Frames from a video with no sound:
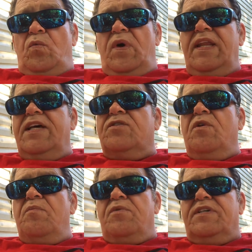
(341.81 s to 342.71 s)
When this
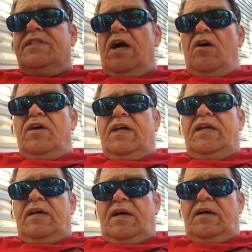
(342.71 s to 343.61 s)
group was started
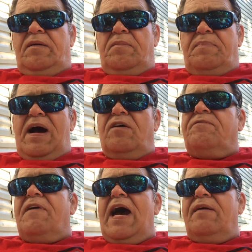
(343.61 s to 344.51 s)
about
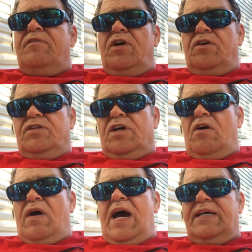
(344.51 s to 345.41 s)
5 years
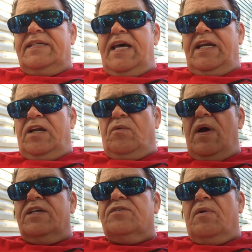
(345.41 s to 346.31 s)
ago, I sat in a
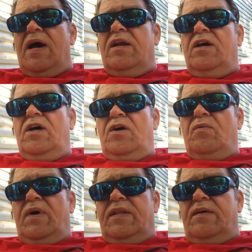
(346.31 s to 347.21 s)
restaurant
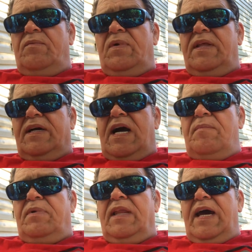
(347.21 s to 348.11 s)
with a
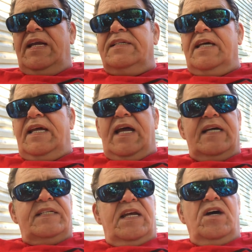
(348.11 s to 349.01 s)
couple ladies, and
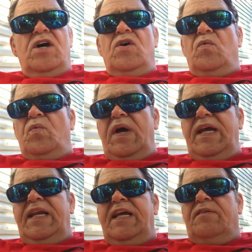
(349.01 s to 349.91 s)
I said,
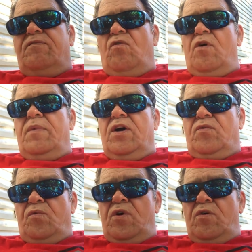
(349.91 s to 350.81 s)
we need to form a
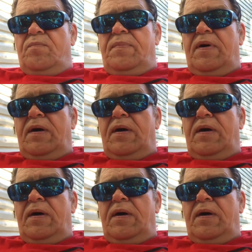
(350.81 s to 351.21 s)
group